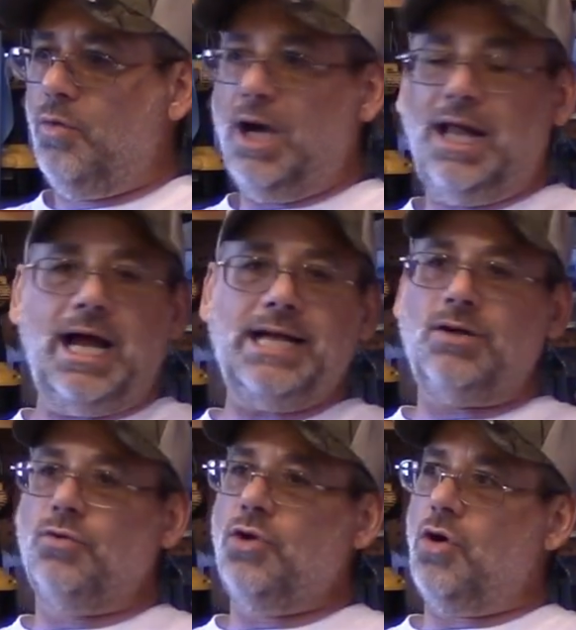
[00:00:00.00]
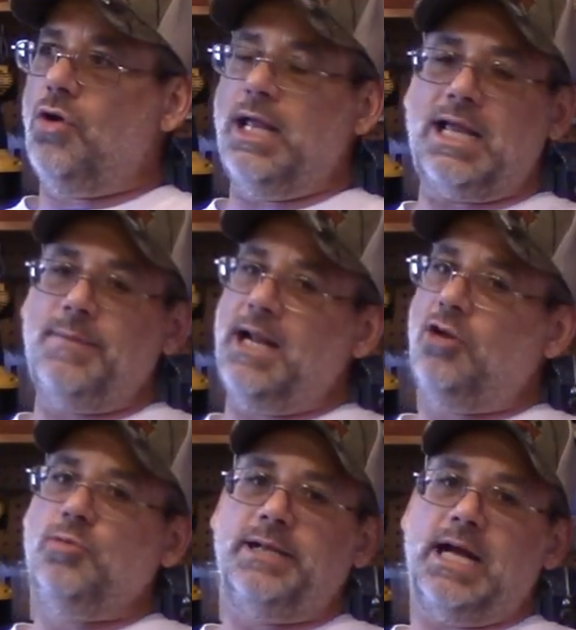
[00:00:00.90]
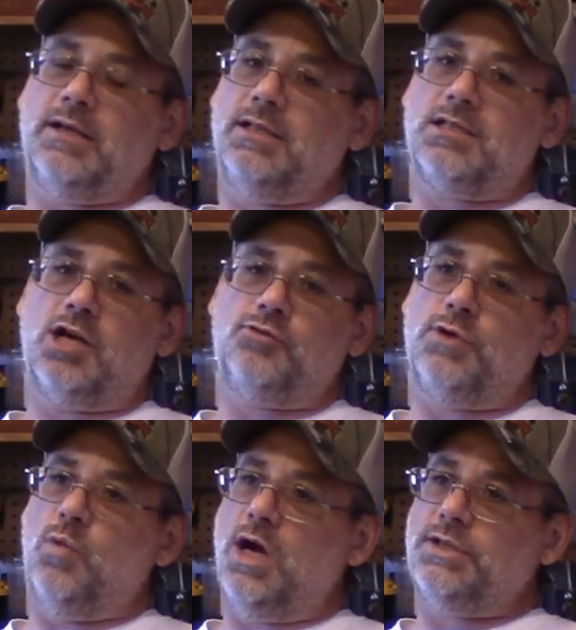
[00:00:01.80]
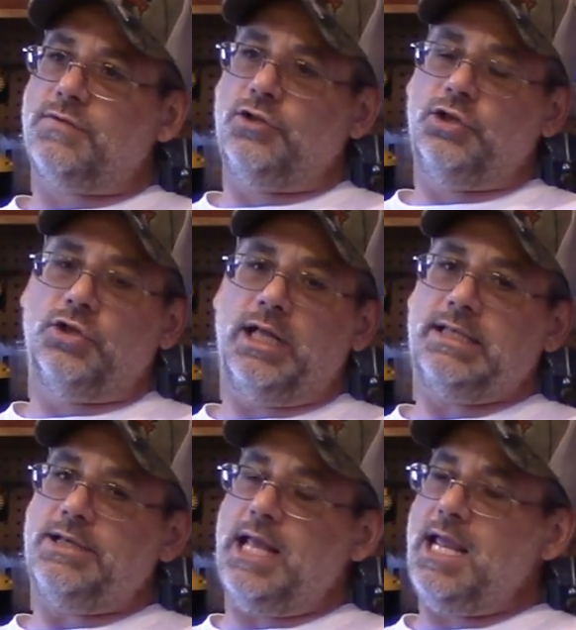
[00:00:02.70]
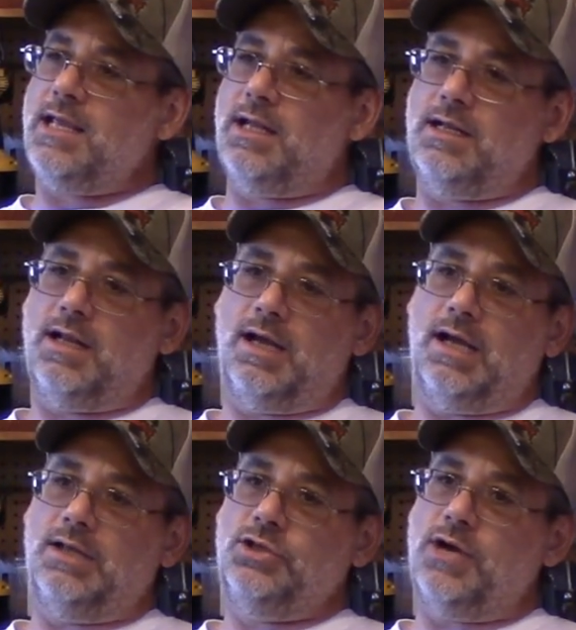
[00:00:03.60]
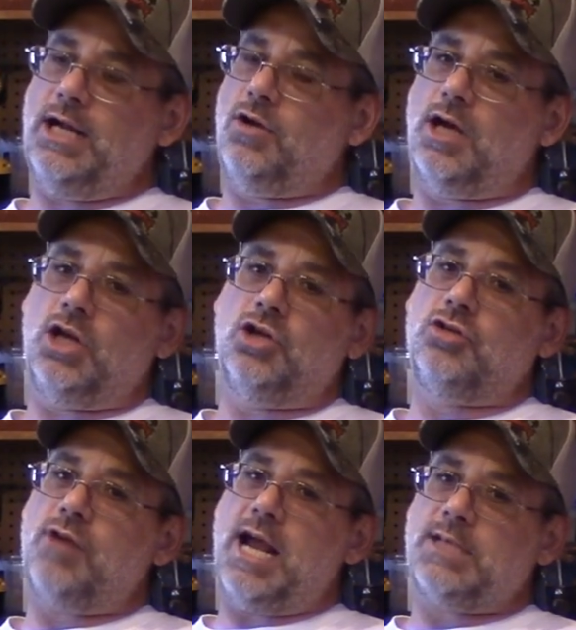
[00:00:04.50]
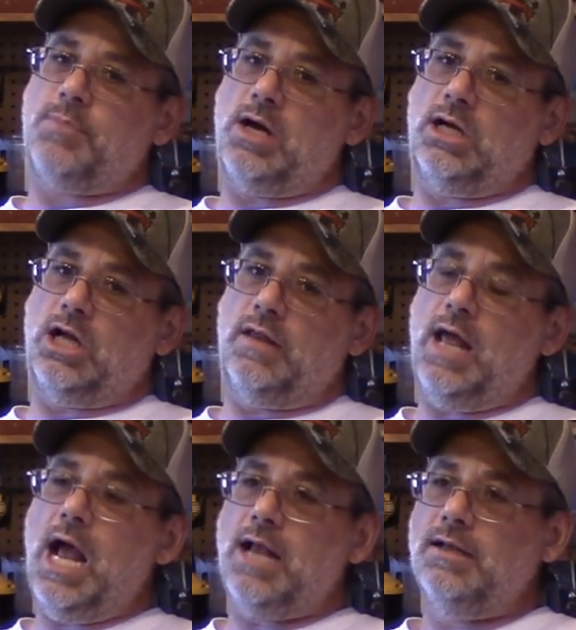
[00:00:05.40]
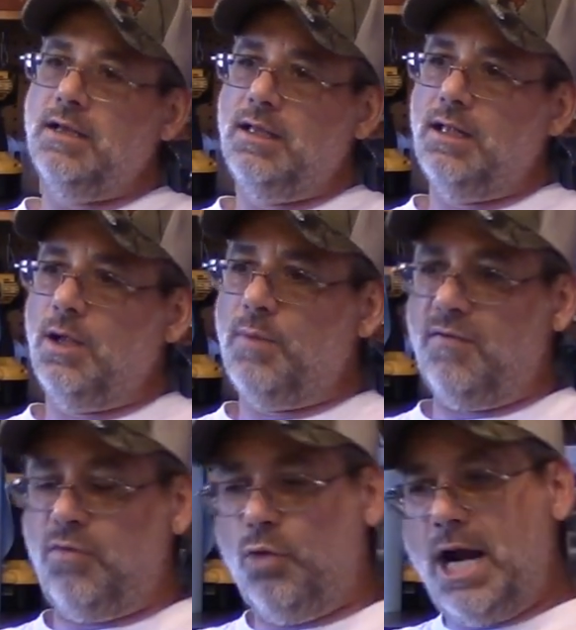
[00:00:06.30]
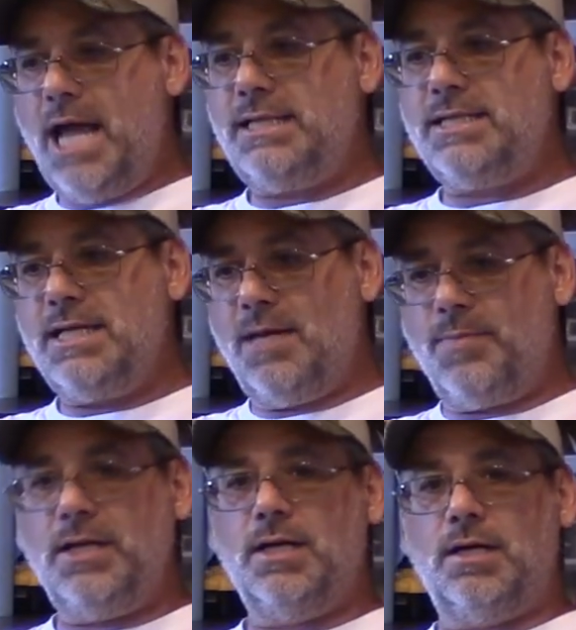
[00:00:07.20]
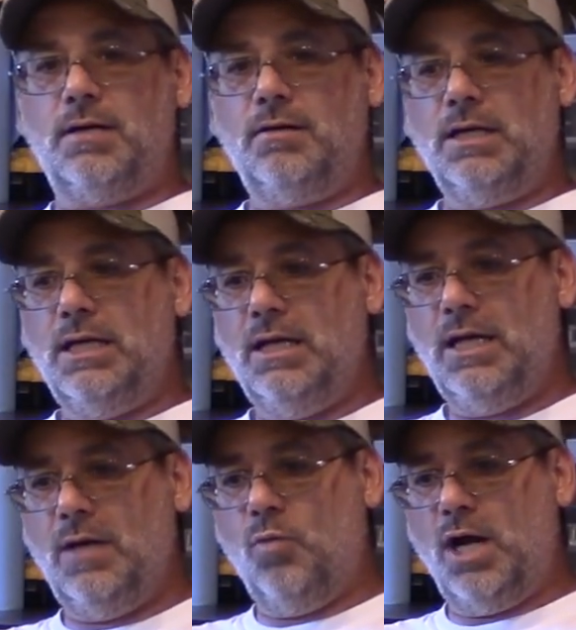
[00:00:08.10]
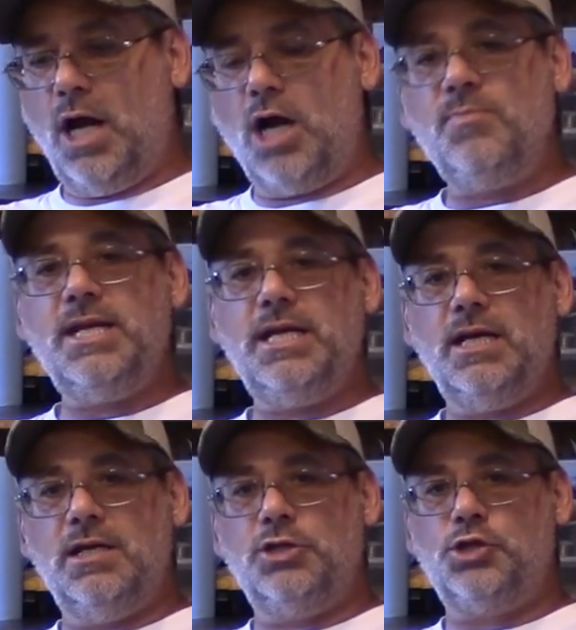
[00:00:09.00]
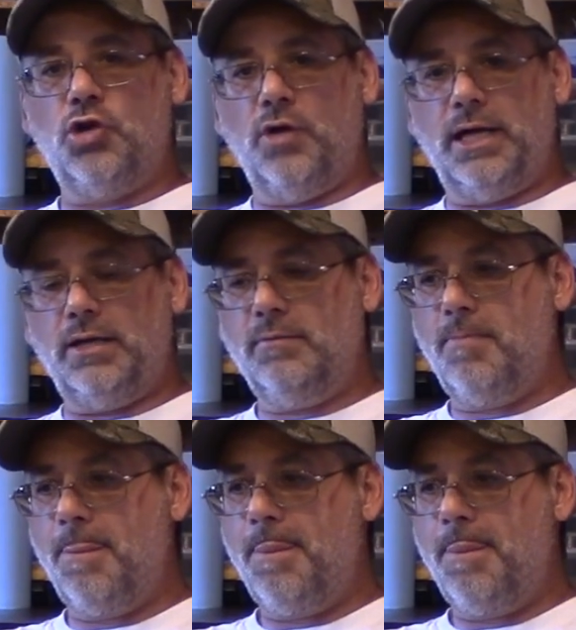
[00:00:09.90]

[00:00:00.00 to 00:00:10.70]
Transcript: Well, I don't know. Like, I mean, I've only been down to this country once for, you know, like today, and, uh, you know, I don't got a good grasp on it on that. But from what I see up here and what our media is showing,